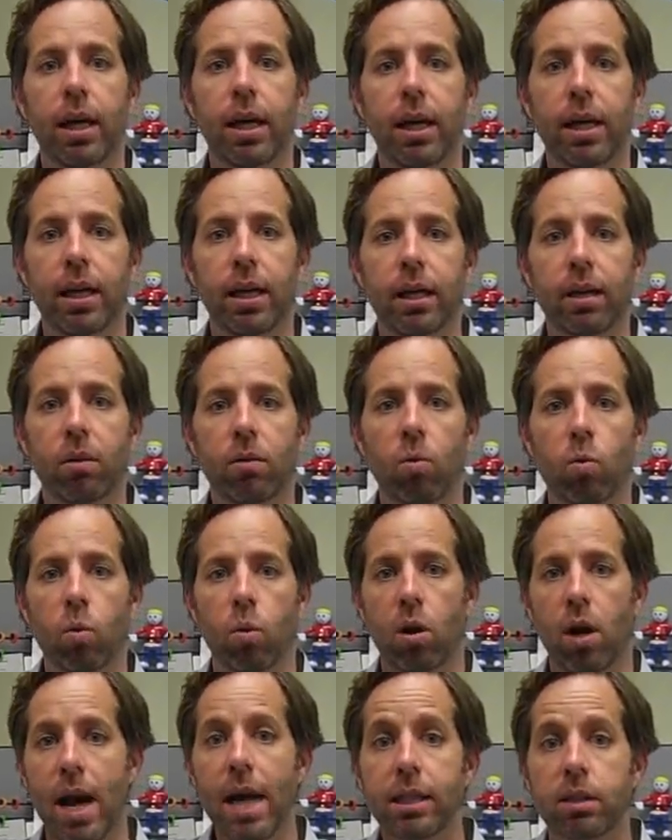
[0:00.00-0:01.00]
and
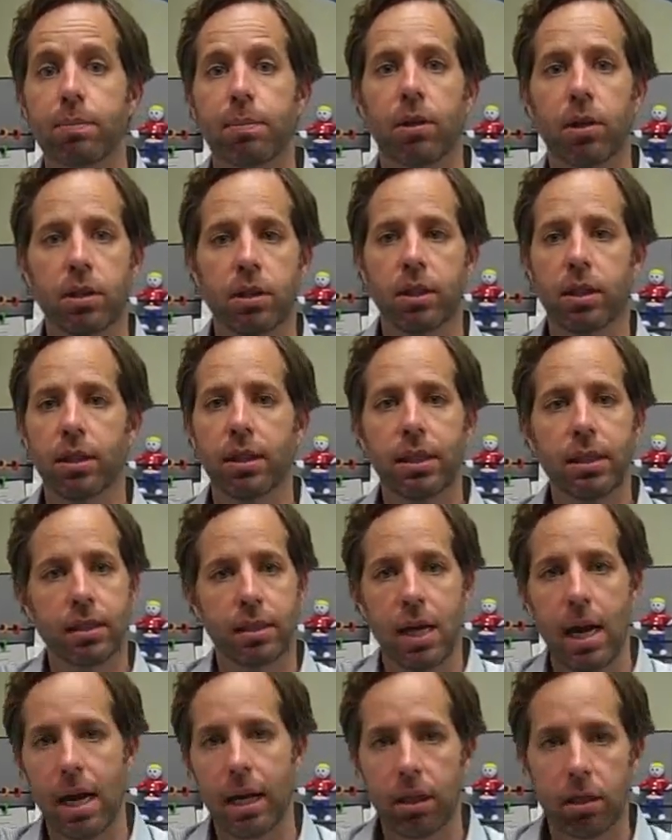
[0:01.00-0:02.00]
we're experts in the
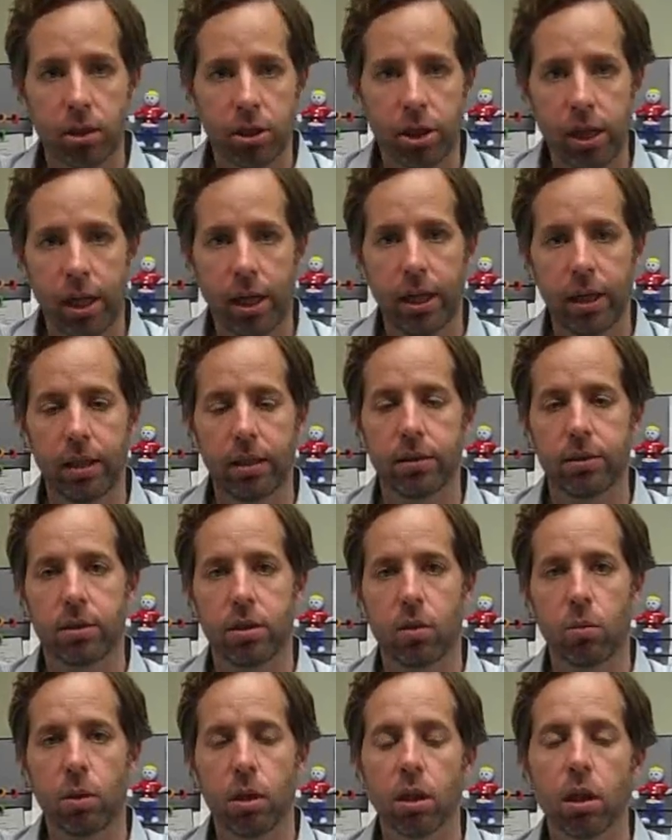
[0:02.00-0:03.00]
entire chain.
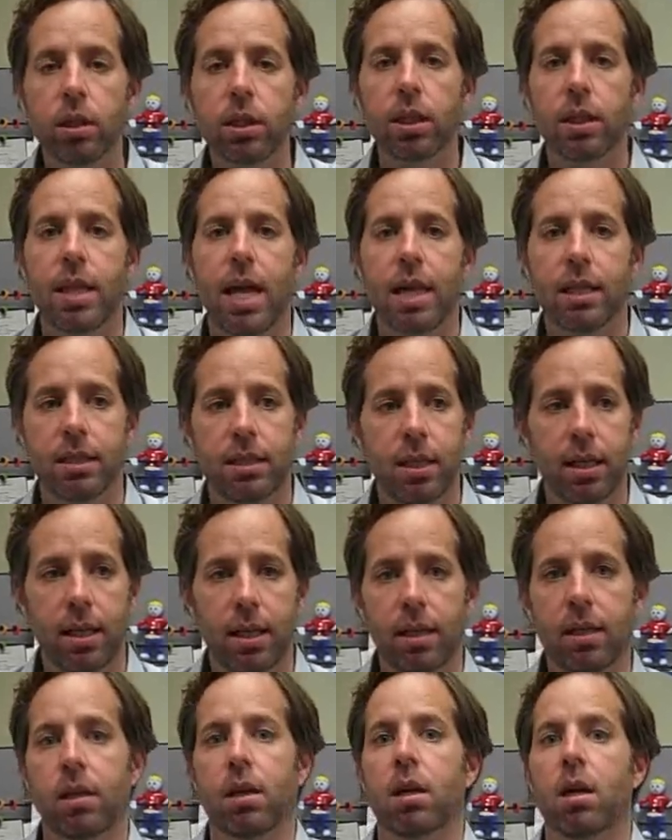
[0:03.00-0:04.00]
So we looked at that
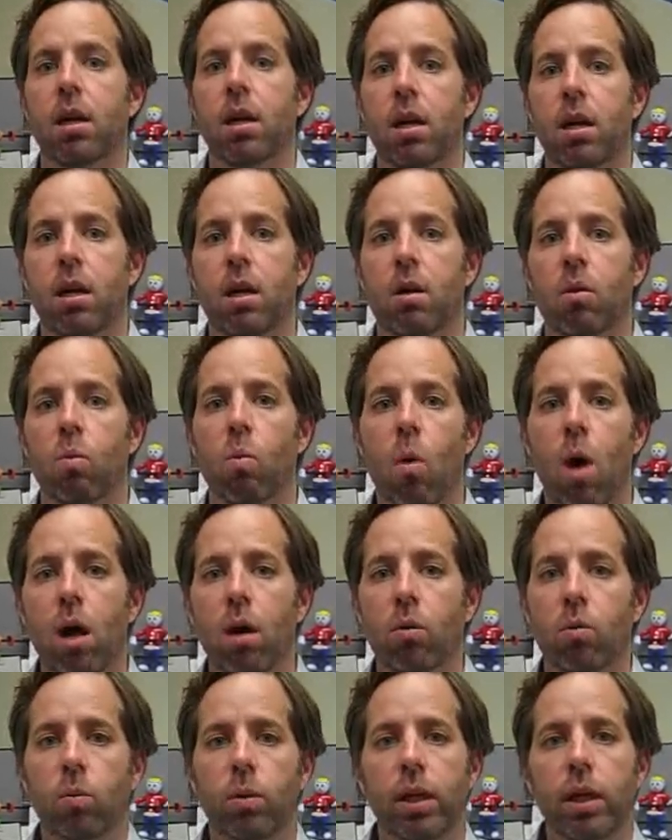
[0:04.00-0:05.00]
saying,
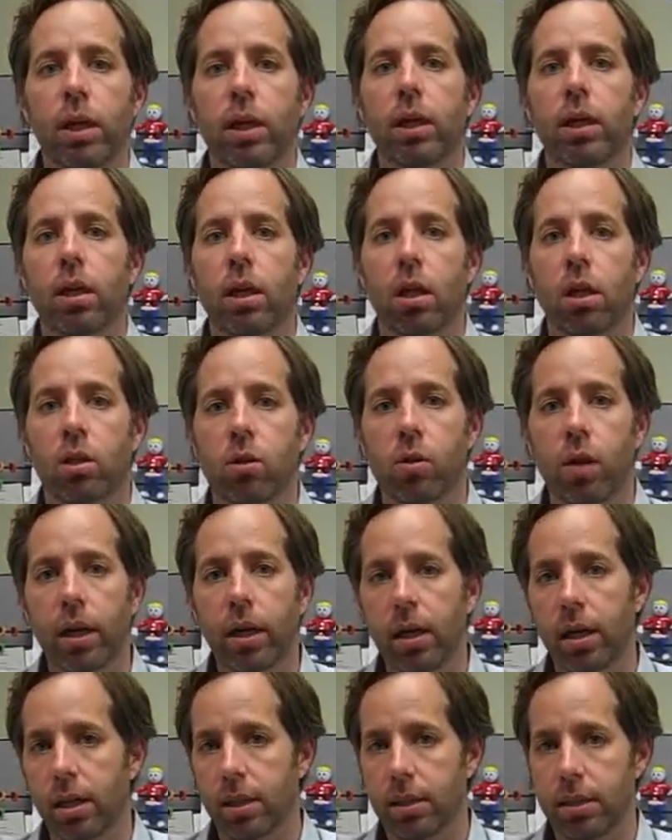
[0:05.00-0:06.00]
why don't we
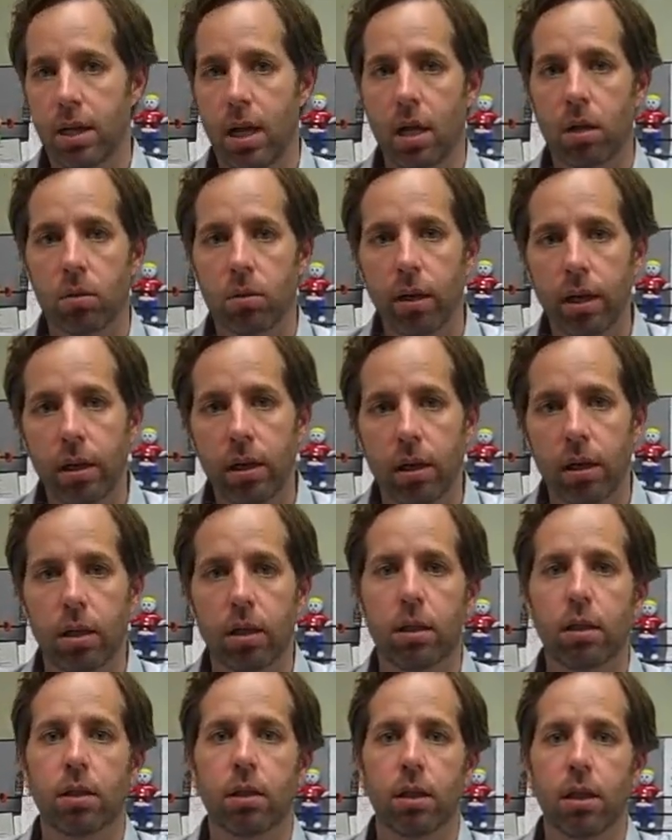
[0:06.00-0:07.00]
create an accelerator